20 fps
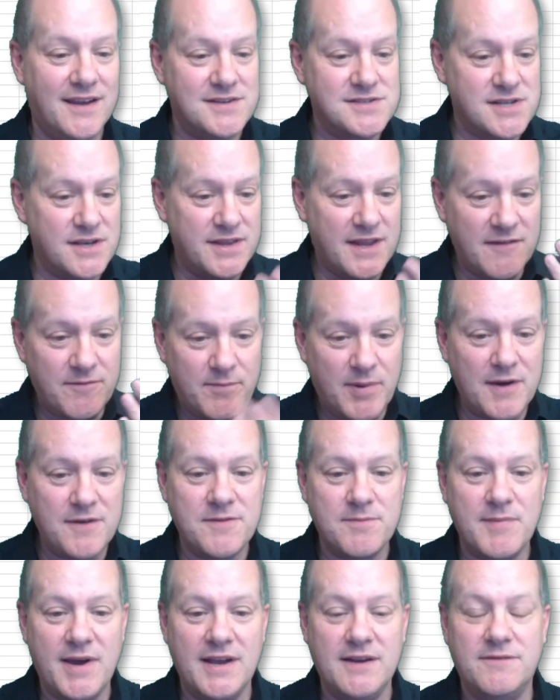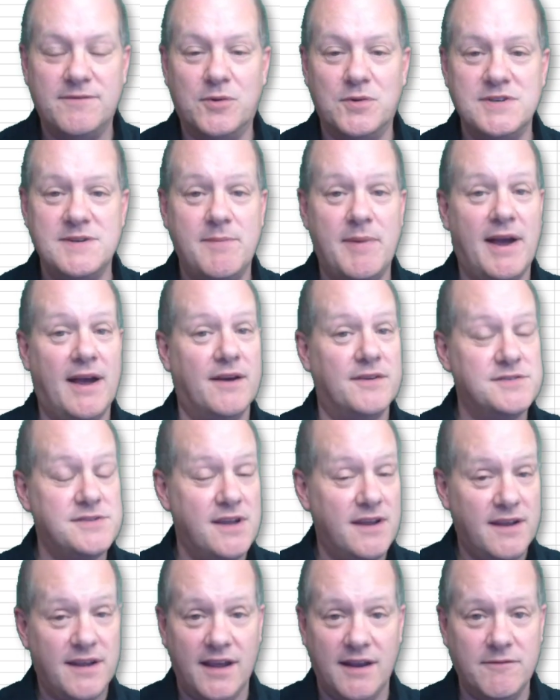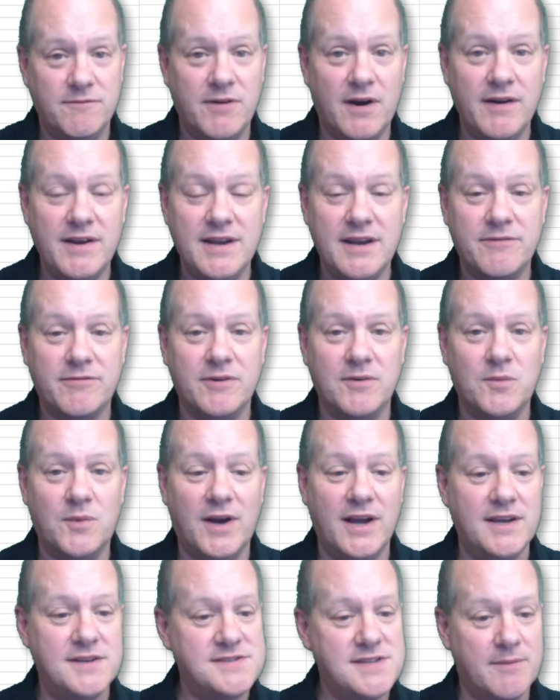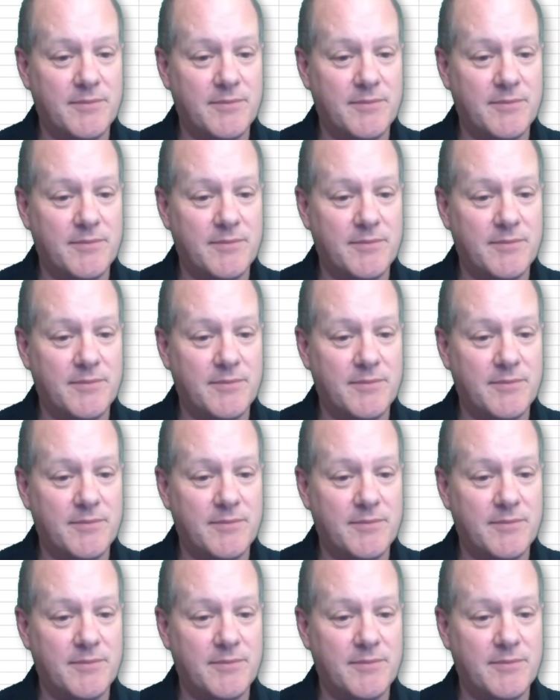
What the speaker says: So they've both made £40 in very different ways.